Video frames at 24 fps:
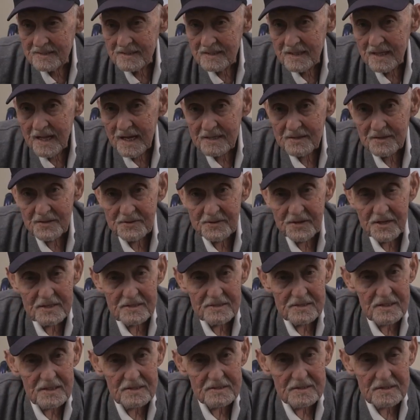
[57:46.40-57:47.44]
a lot of
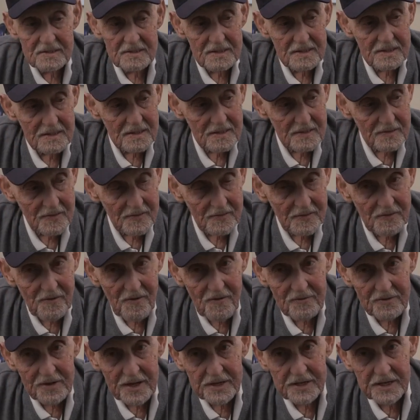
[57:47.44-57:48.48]
things that uh,
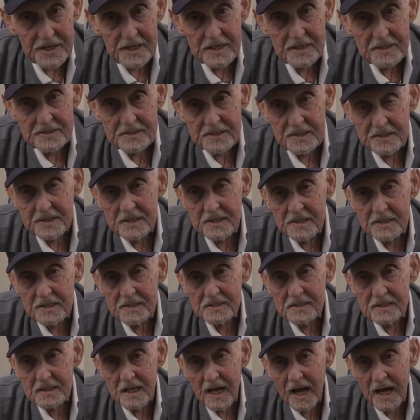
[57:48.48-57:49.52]
that he did in
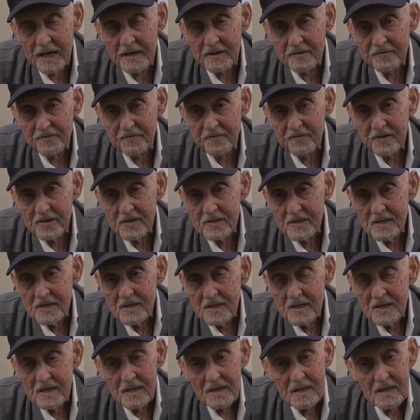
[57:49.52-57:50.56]
his life.
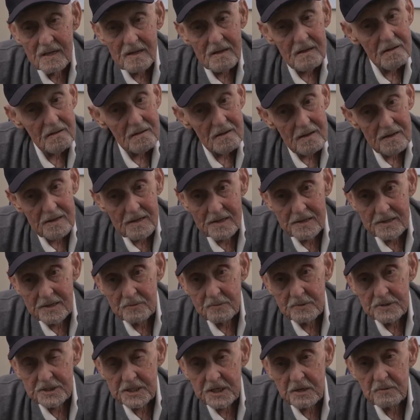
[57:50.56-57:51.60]
Uh, he
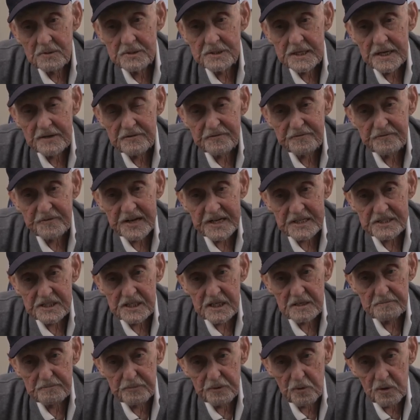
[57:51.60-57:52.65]
was he was a
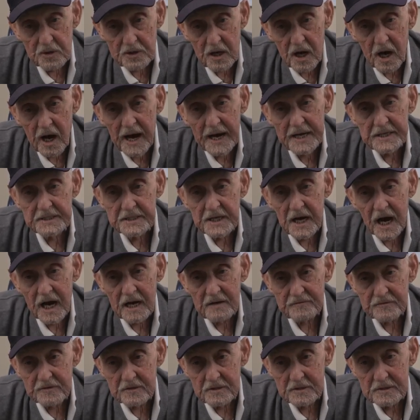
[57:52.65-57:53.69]
fancy board high
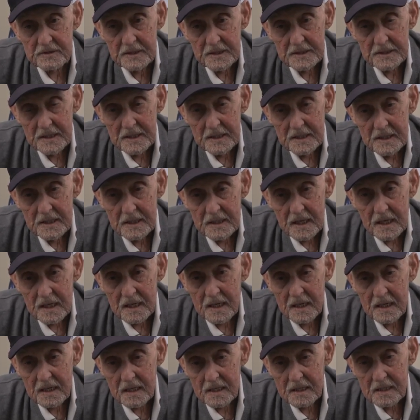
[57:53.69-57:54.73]
diver.
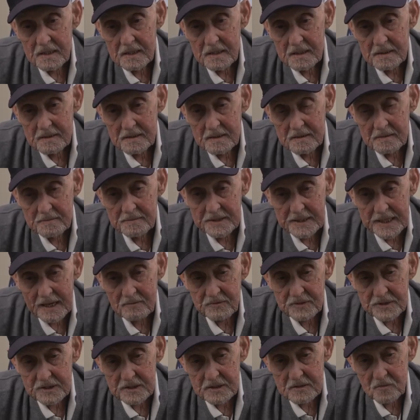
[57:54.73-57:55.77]
Uh, I mean that
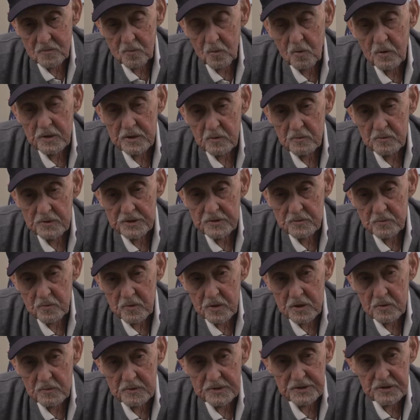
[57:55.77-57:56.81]
was water was
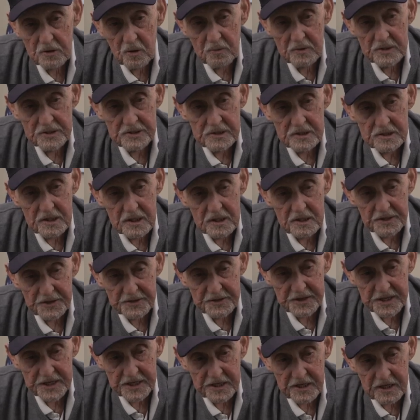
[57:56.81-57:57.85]
water was always a, a
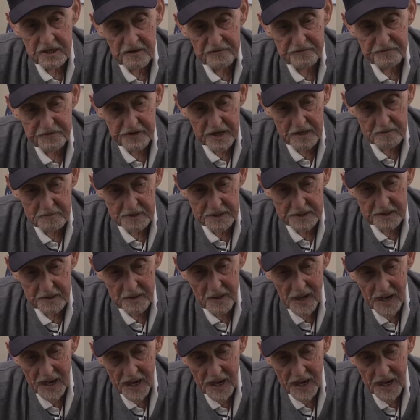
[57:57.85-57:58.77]
thing in our family,